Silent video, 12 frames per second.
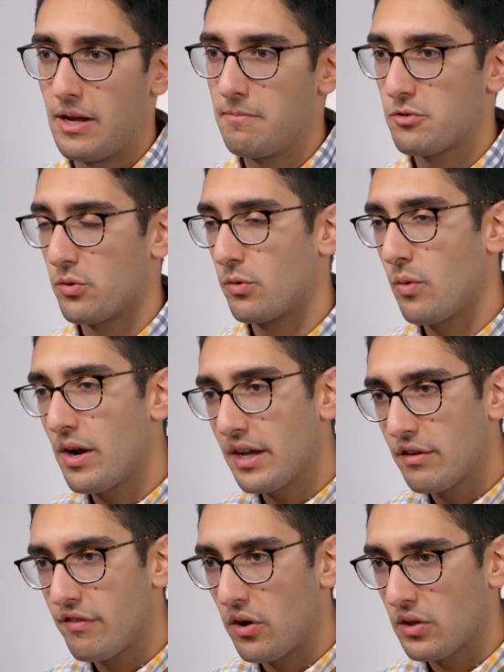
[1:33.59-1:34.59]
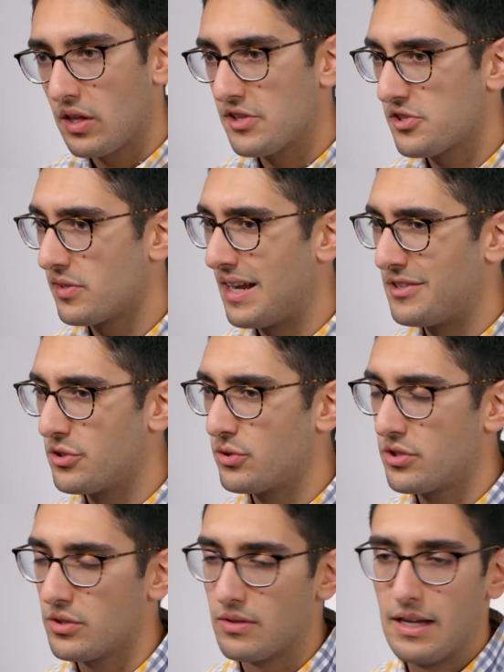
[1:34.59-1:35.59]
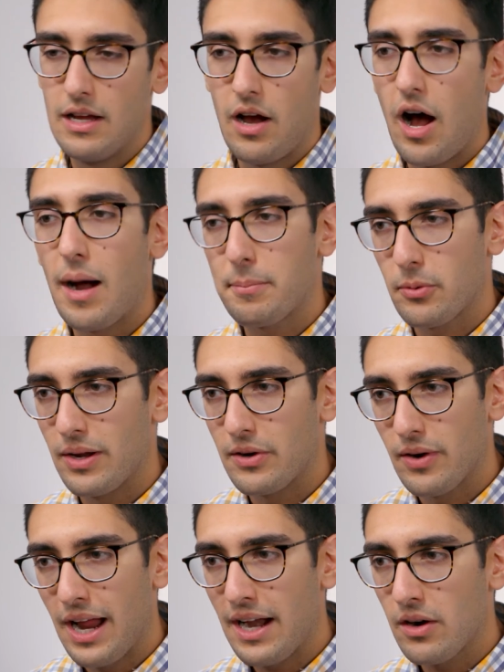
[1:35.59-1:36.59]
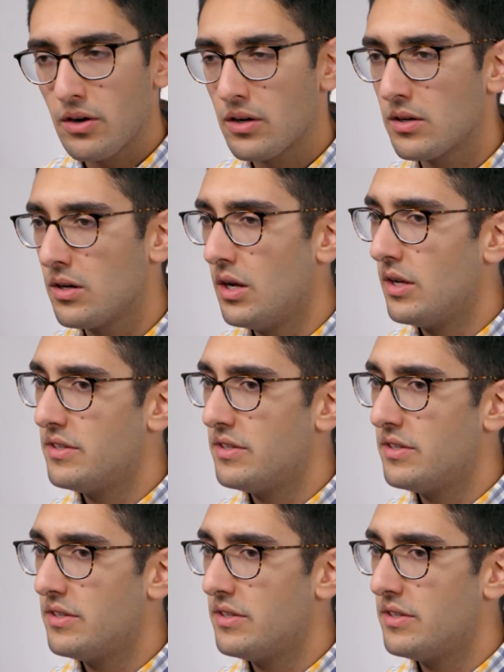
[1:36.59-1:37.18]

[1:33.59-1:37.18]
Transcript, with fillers: right? So we're running a Vault cluster and due to operator error,